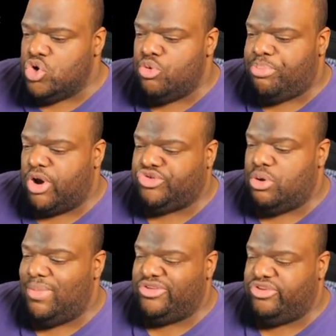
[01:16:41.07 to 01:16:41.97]
new
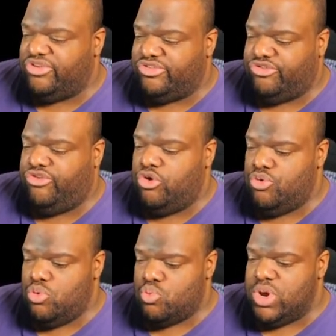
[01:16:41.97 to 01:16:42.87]
personal messages,
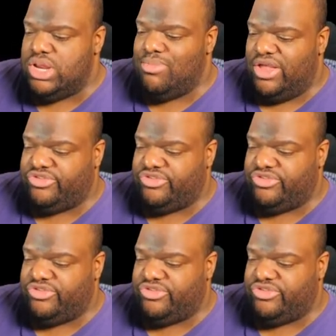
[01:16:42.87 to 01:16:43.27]
two, read